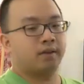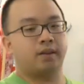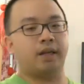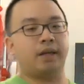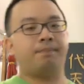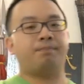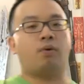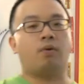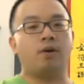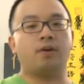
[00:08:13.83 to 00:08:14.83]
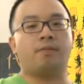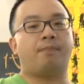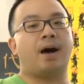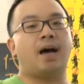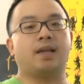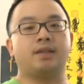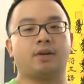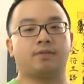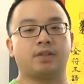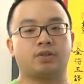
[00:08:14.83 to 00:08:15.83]
The point of balance
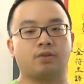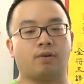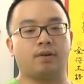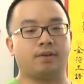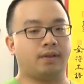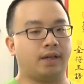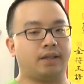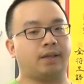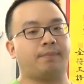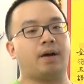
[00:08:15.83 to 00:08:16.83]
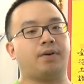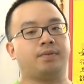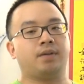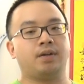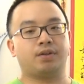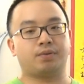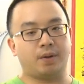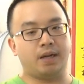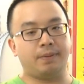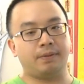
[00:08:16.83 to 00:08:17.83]
of the sword is about
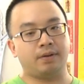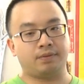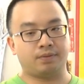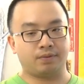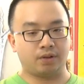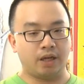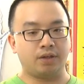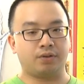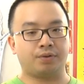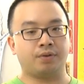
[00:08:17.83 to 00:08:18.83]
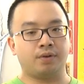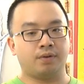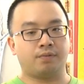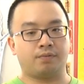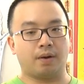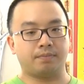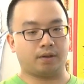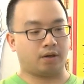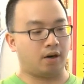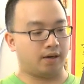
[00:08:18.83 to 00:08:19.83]
3 inches from
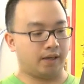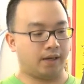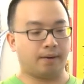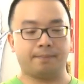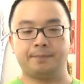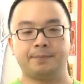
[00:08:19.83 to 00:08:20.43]
the guard and up.